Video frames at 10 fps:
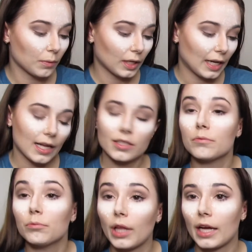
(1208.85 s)
We're gonna add
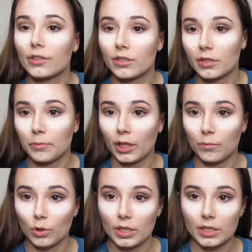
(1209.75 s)
some black just to make it
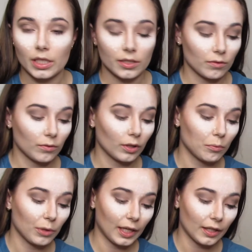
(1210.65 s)
more intense and really
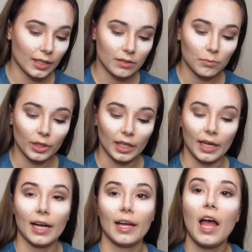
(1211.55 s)
bring out that smoky
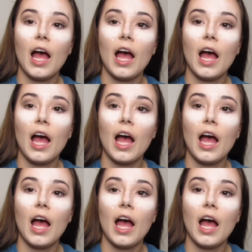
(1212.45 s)
eye.